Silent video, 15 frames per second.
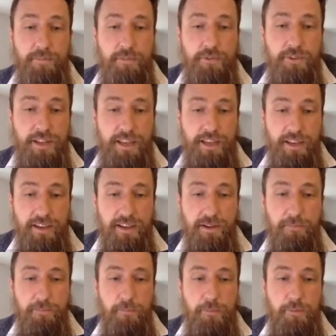Today,
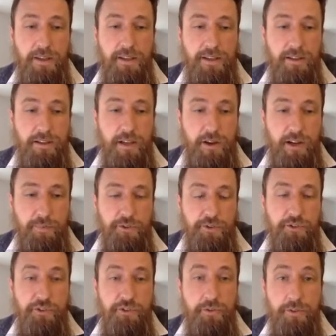we allow up
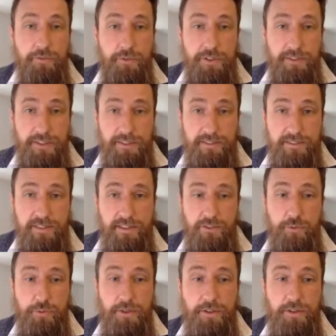to 2 inverters
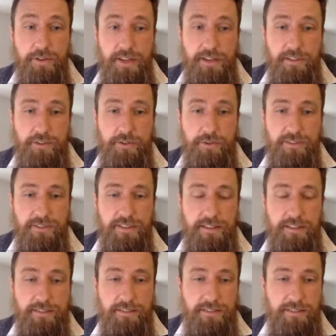to be connected to a
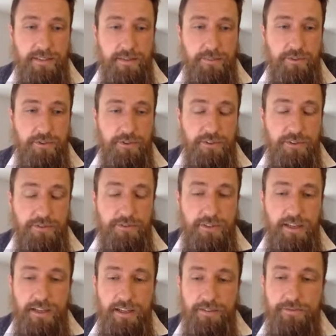single system. So if
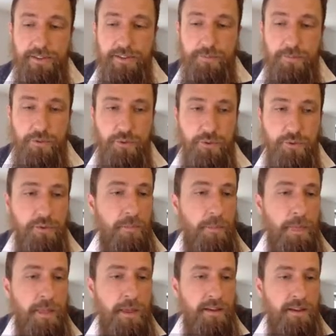you have 2
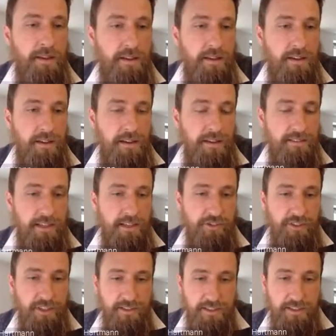
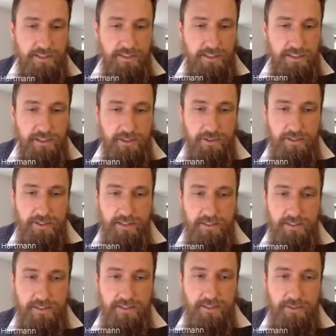SH10RT
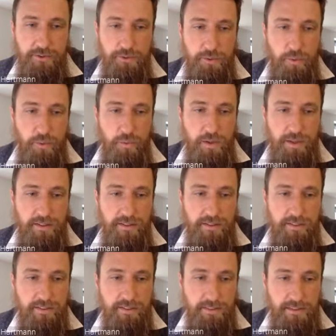connected into
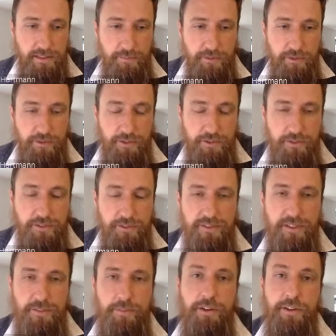one system, you use
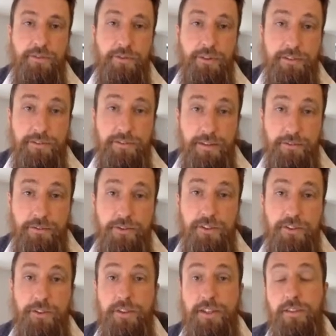RS485 to
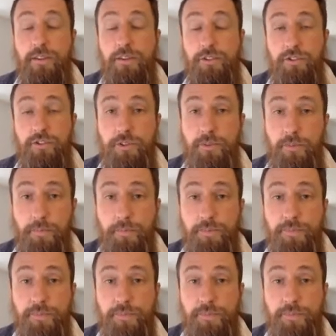interconnect those 2.